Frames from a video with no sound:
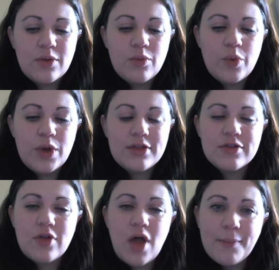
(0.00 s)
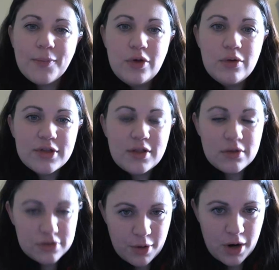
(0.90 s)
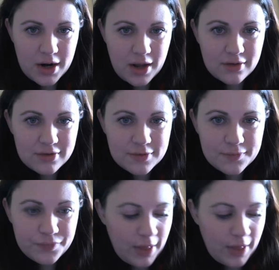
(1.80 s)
And when we stop using those products,